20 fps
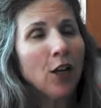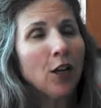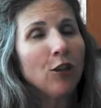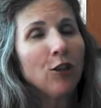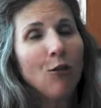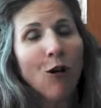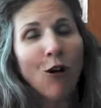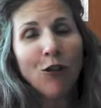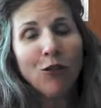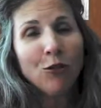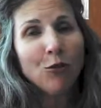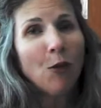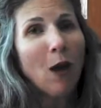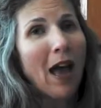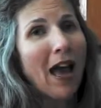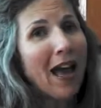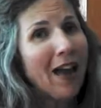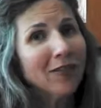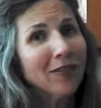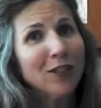You also
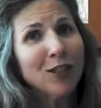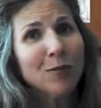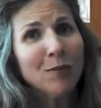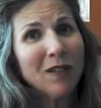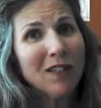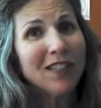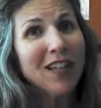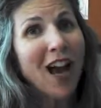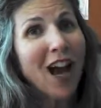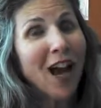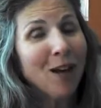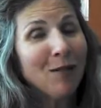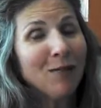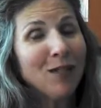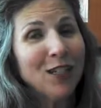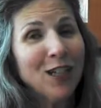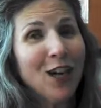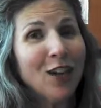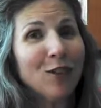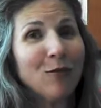have to spend time
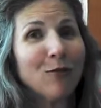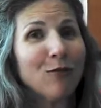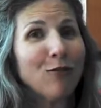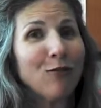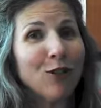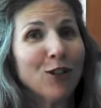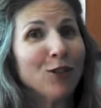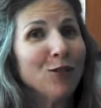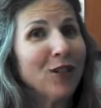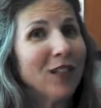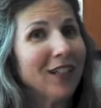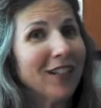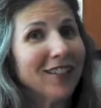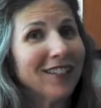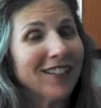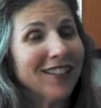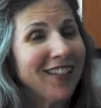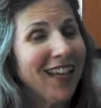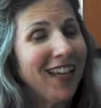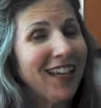together before you get on
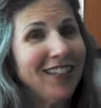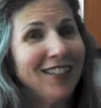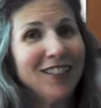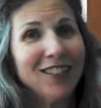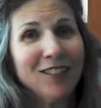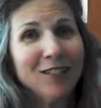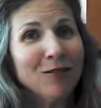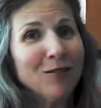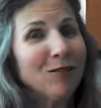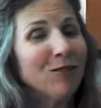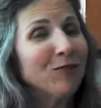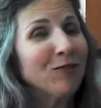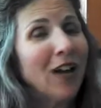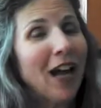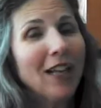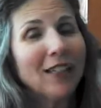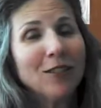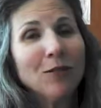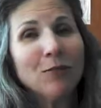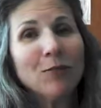site. You have
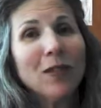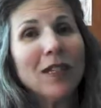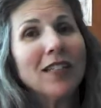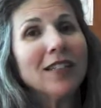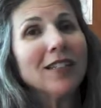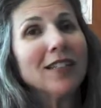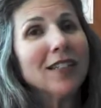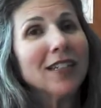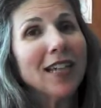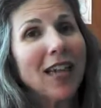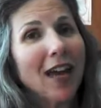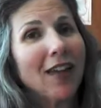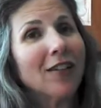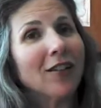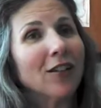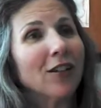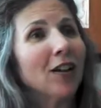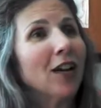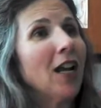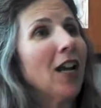got to be
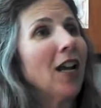together,